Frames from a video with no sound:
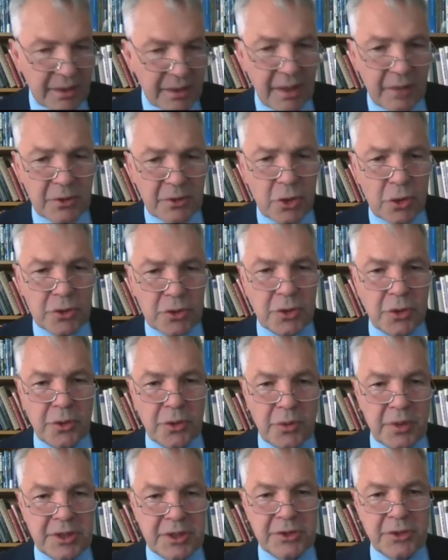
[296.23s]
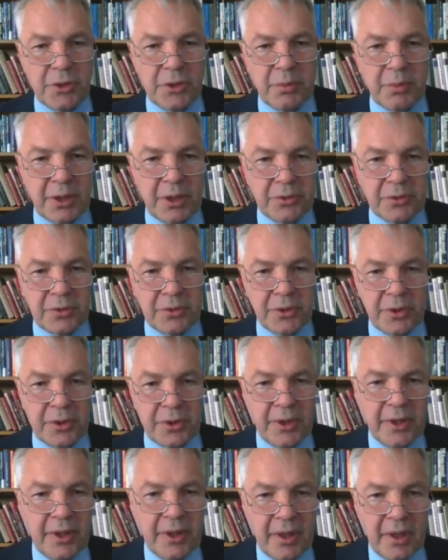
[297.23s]
There was also a question about
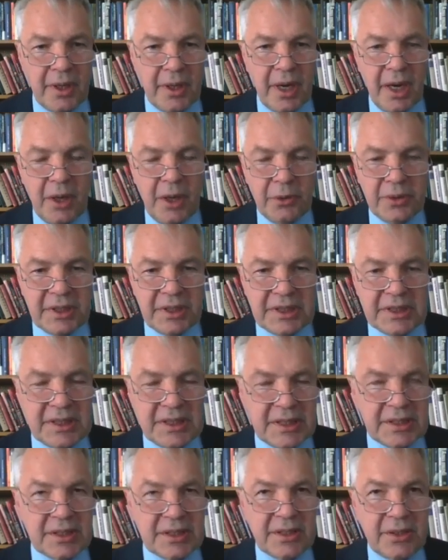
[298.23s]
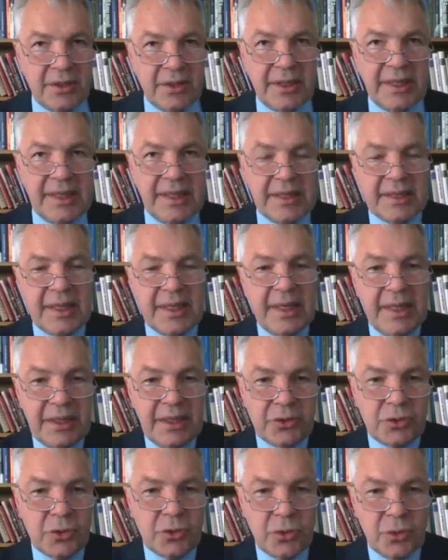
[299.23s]
how this is
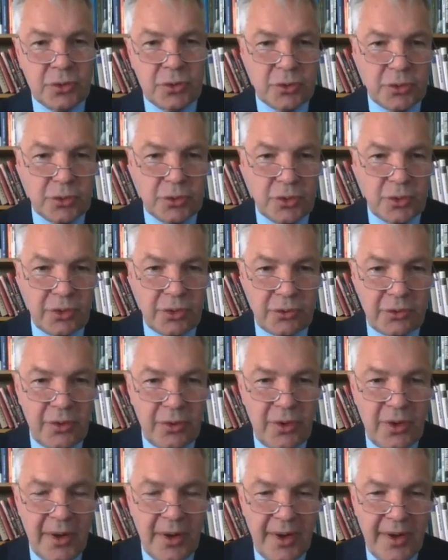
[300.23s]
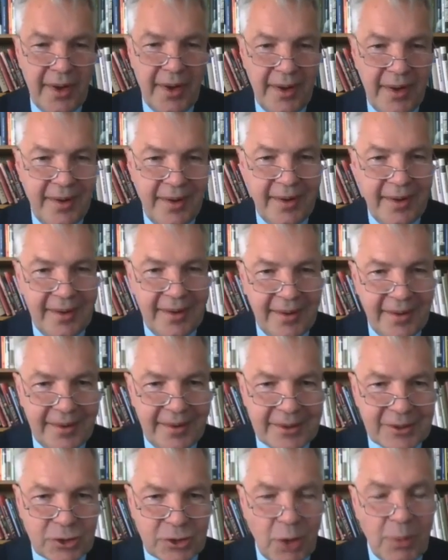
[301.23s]
interlinked to the
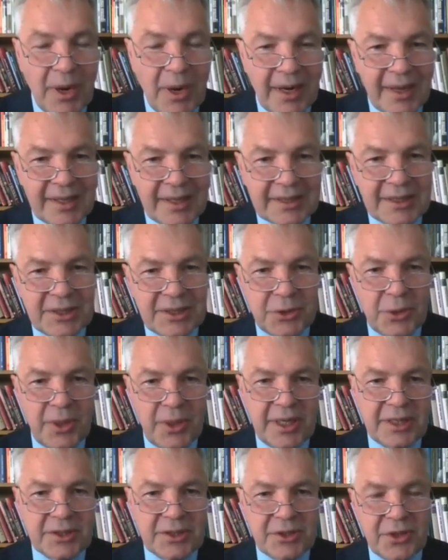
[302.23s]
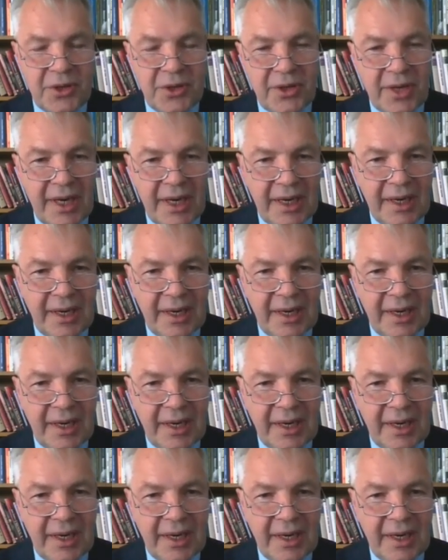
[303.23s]
Somalia situation